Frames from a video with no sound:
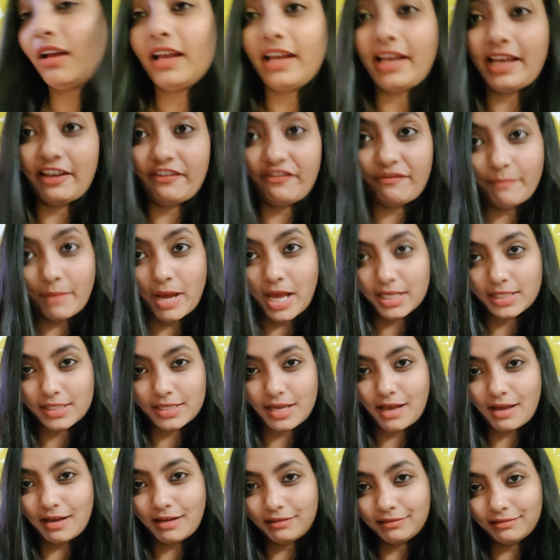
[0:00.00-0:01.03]
at
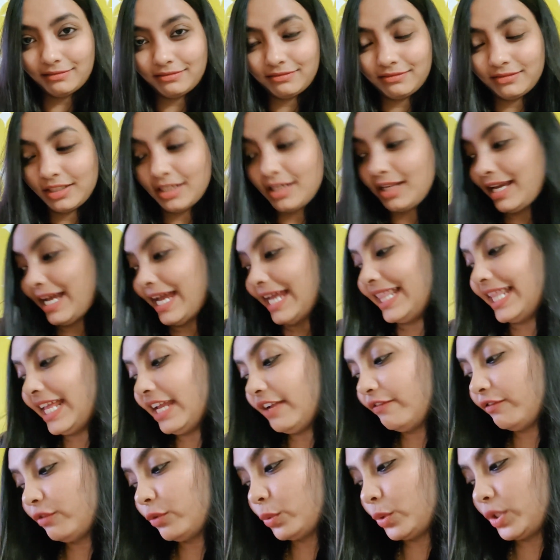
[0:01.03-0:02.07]
Maaza. I like
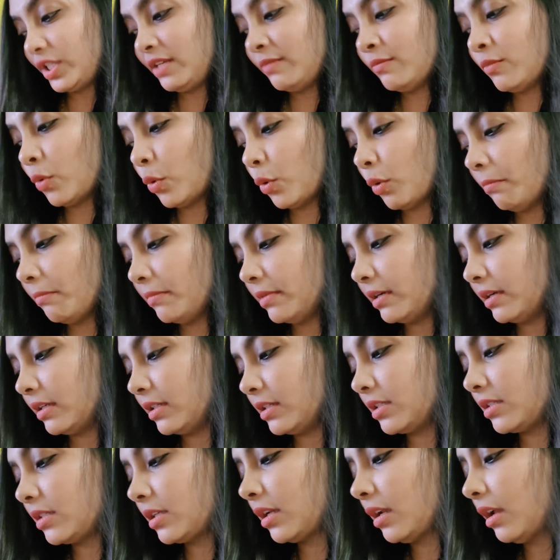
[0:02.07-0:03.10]
Frooti more, but
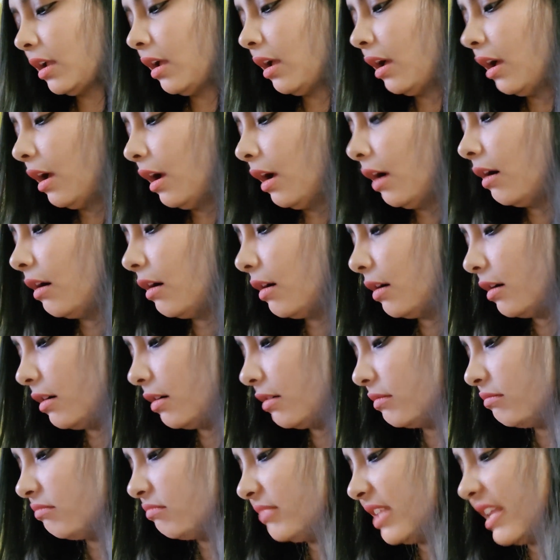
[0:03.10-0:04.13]

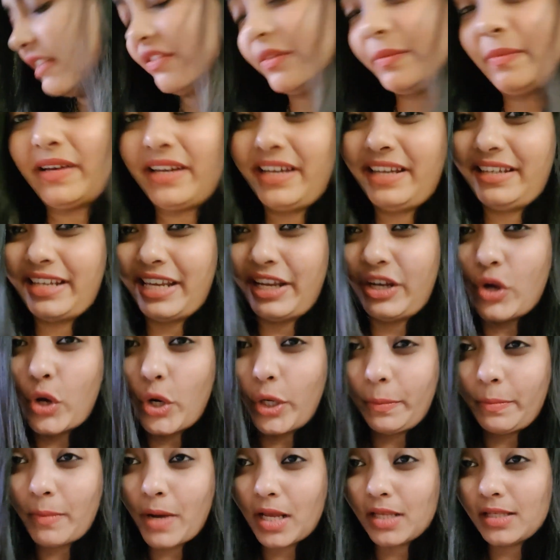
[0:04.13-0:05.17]
uh, never mind, I got
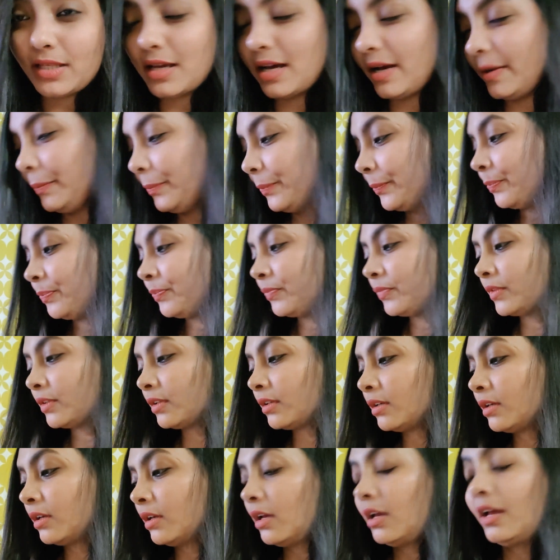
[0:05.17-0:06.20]
Maaza
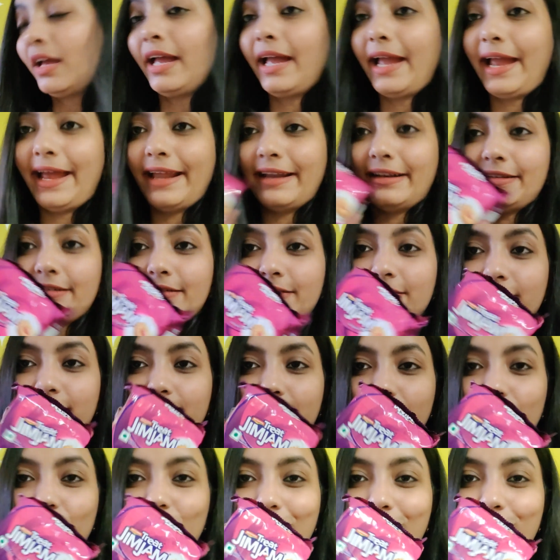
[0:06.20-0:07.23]
and
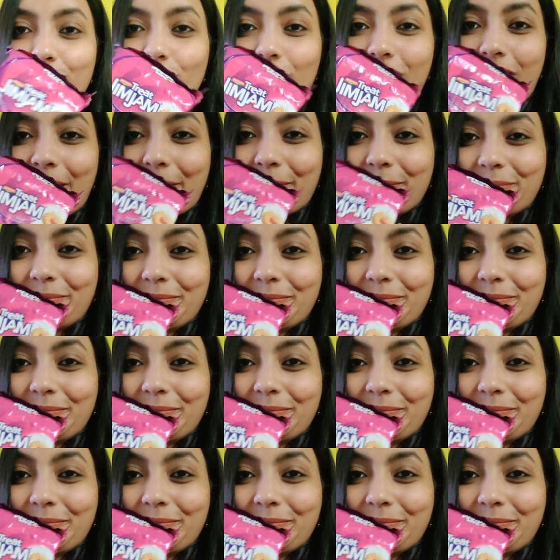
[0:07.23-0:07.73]
Jim Jam.